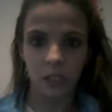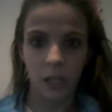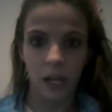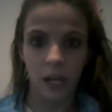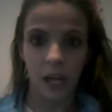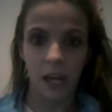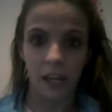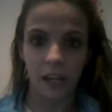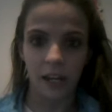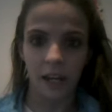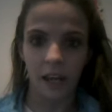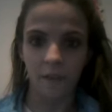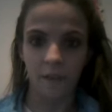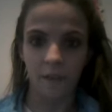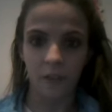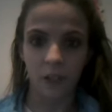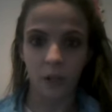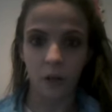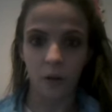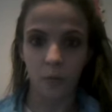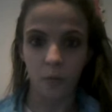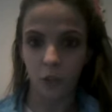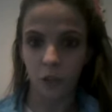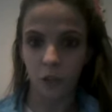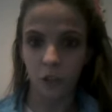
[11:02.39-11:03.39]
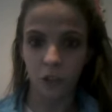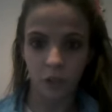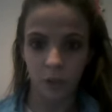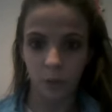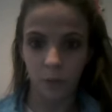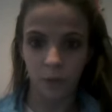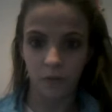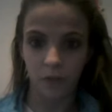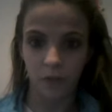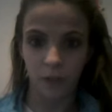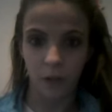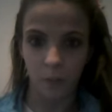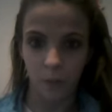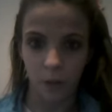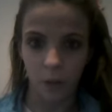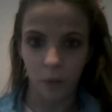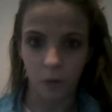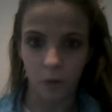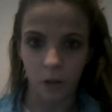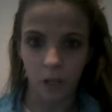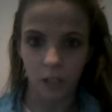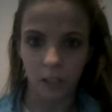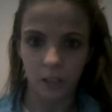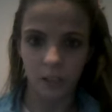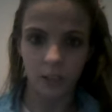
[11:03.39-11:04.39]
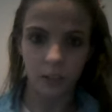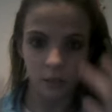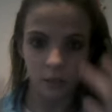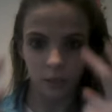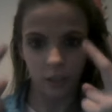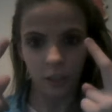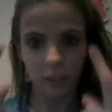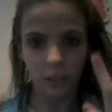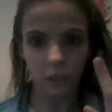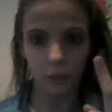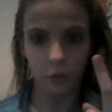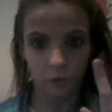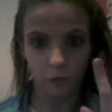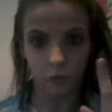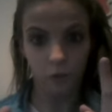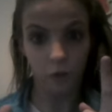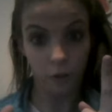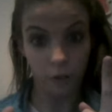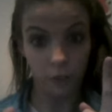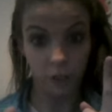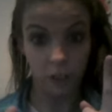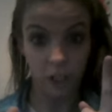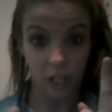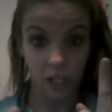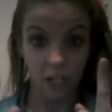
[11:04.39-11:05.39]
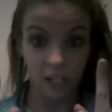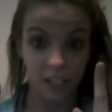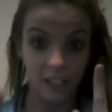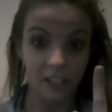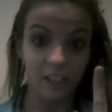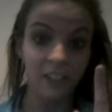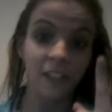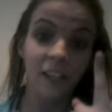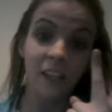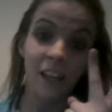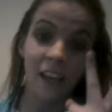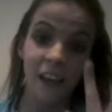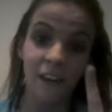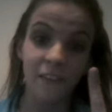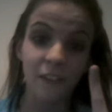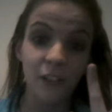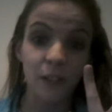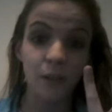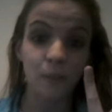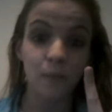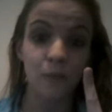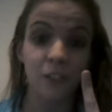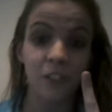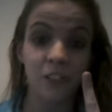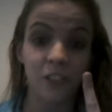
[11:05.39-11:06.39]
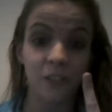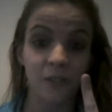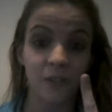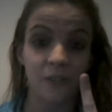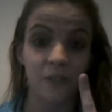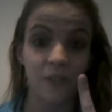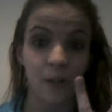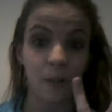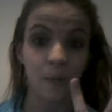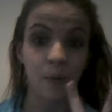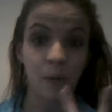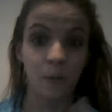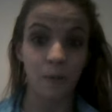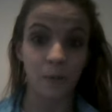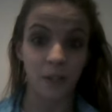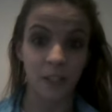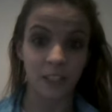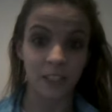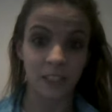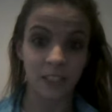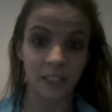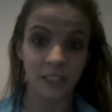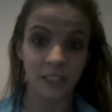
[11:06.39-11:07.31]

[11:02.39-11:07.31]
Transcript: And having almost 2 of them at once. This is for Jenna, having almost 2 of them at once.